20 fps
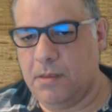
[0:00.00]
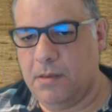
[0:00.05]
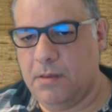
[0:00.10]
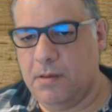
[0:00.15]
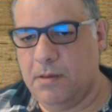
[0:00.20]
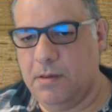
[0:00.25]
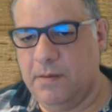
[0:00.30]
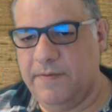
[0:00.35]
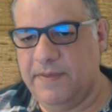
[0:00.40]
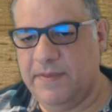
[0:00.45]

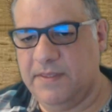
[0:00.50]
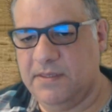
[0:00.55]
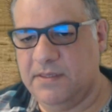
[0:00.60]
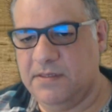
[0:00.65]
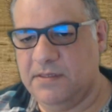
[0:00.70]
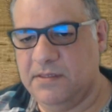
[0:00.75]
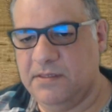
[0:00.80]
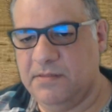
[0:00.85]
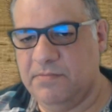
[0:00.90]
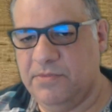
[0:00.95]
I think
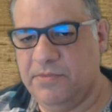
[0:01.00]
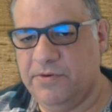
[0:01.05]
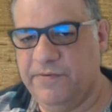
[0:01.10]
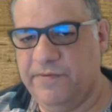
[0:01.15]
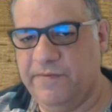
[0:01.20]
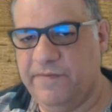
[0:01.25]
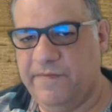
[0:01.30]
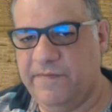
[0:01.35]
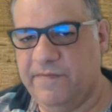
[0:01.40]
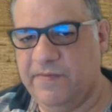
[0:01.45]
this is a
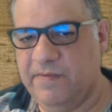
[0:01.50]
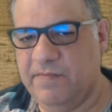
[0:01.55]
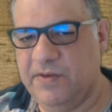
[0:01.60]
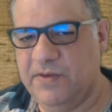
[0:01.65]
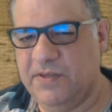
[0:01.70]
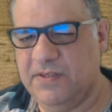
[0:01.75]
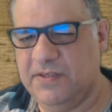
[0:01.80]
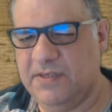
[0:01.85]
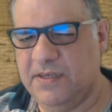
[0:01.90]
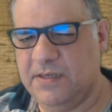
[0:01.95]
move to
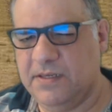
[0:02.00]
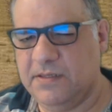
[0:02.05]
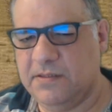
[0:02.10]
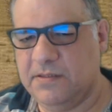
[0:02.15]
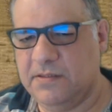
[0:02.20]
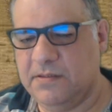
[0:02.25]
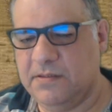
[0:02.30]
b6